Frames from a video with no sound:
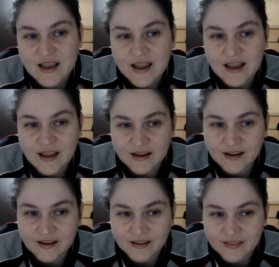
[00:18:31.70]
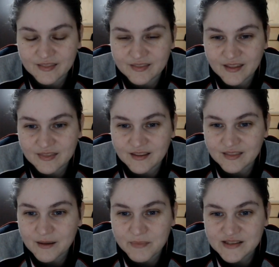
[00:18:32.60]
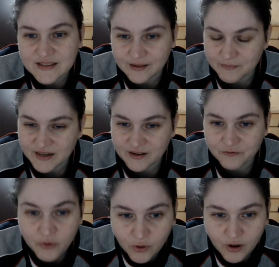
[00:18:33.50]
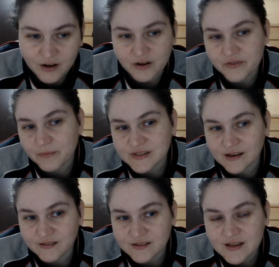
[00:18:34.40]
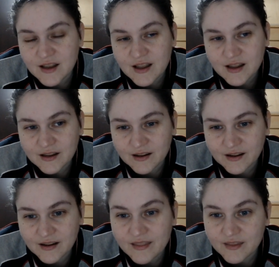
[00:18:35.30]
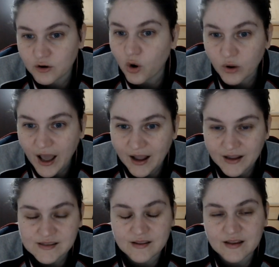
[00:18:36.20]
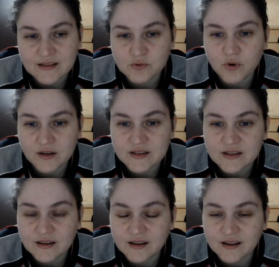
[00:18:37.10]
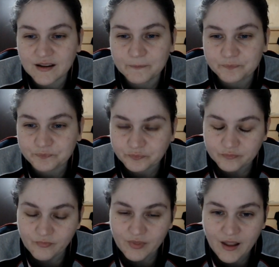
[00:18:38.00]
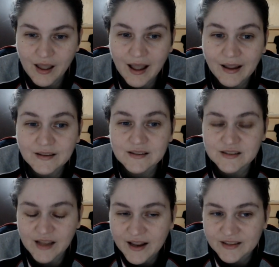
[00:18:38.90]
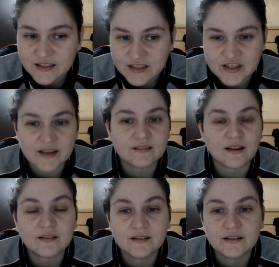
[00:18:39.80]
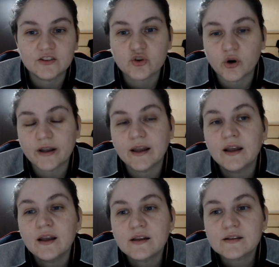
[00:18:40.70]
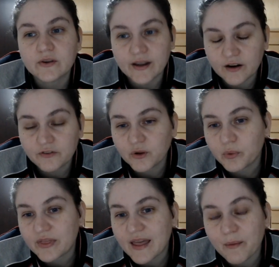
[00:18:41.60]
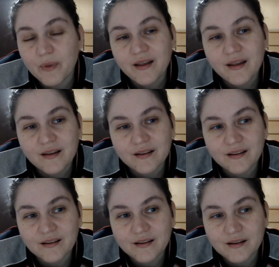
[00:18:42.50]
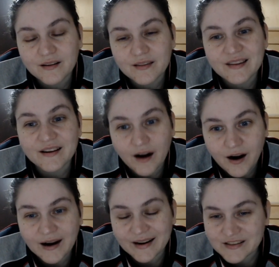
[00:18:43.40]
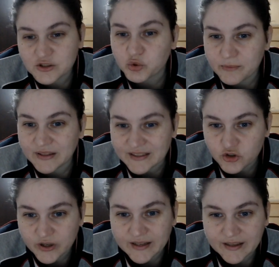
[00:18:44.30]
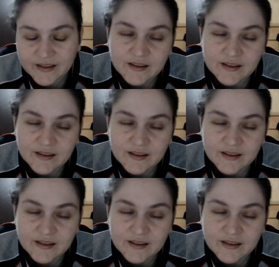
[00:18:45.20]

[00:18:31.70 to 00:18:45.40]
that they basically made a fool out of themselves in their own eyes. That's what INTJs actually enjoy. So careful with them. They are extremely tricky.